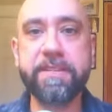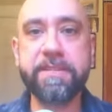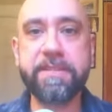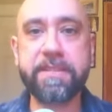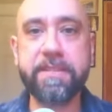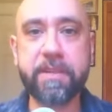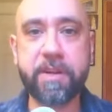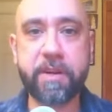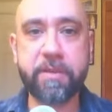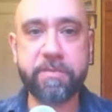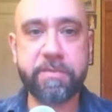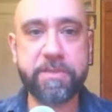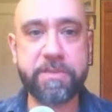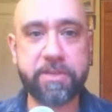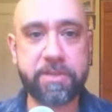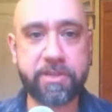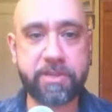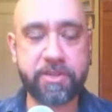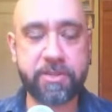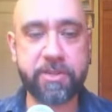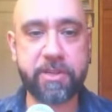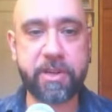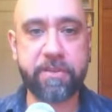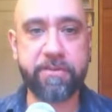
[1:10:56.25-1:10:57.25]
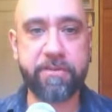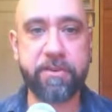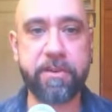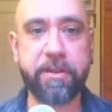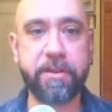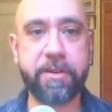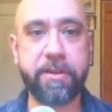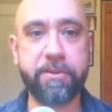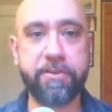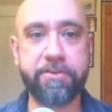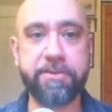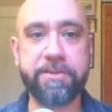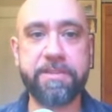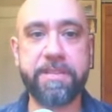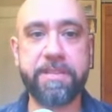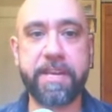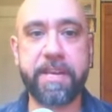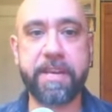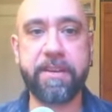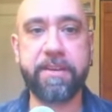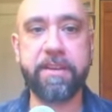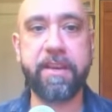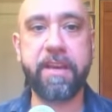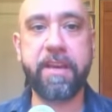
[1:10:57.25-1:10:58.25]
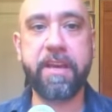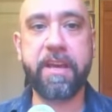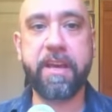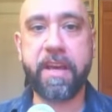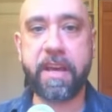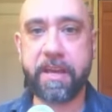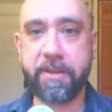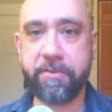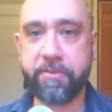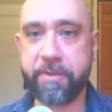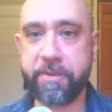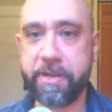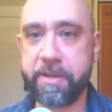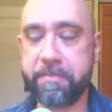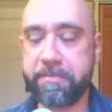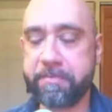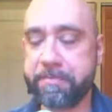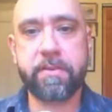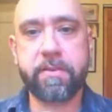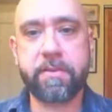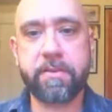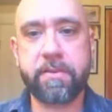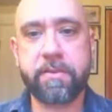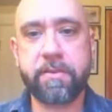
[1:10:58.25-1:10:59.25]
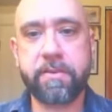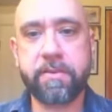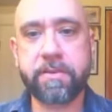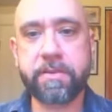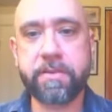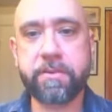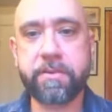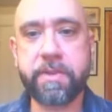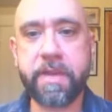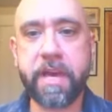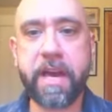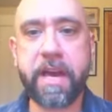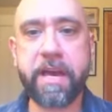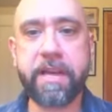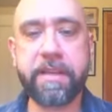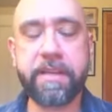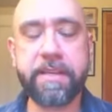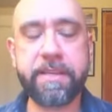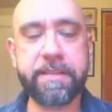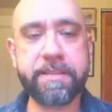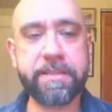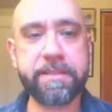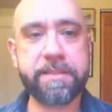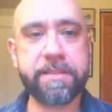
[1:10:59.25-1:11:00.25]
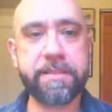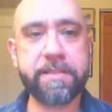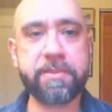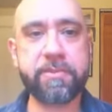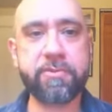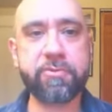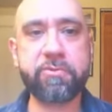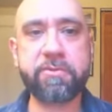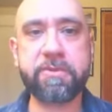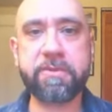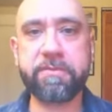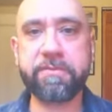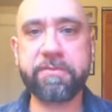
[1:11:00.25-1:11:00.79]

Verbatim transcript: he comes to discover and understand Henry. So, that is the sort of